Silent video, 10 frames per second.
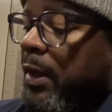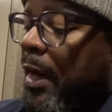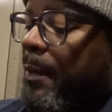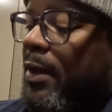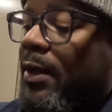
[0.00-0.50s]

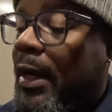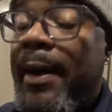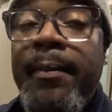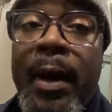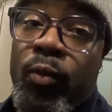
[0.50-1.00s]
I'm a,
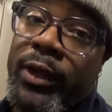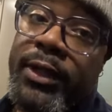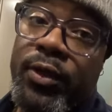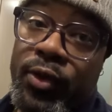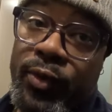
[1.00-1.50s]
I'm, I'm really
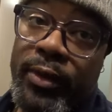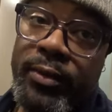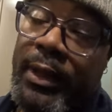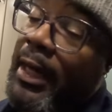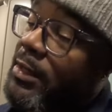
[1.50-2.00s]
good on the grill,
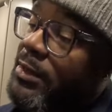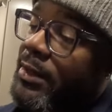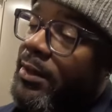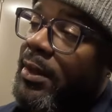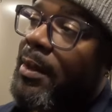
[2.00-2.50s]

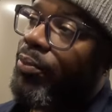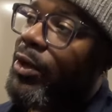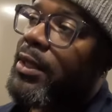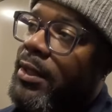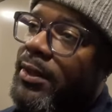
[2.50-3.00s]
honestly. I'm
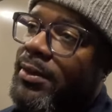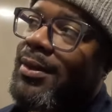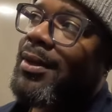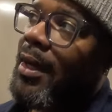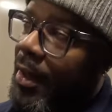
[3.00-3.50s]
pretty good.
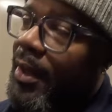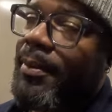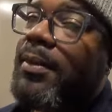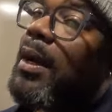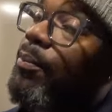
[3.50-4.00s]
I,
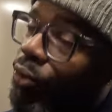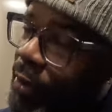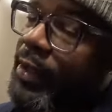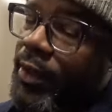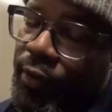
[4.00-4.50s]
am I'm
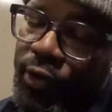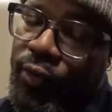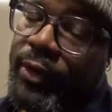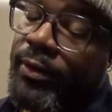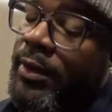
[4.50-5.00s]
pretty good on a
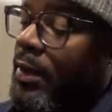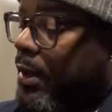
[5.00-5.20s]
grill.